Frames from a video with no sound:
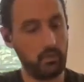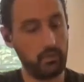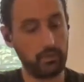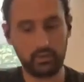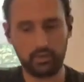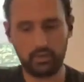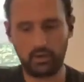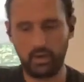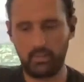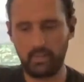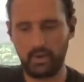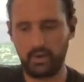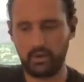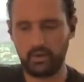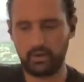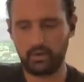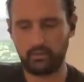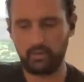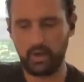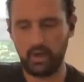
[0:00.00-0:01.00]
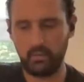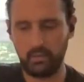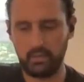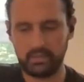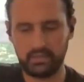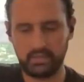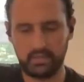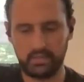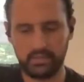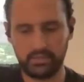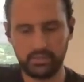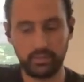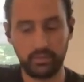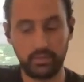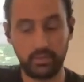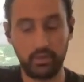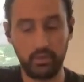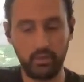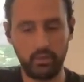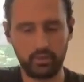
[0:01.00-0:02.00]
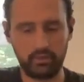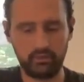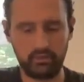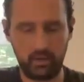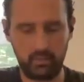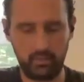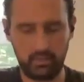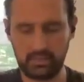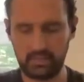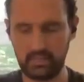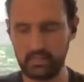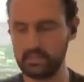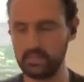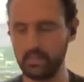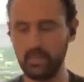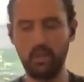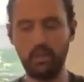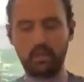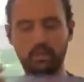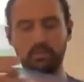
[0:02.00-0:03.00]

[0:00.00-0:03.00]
other American rye whiskeys, certainly New York rye whiskeys.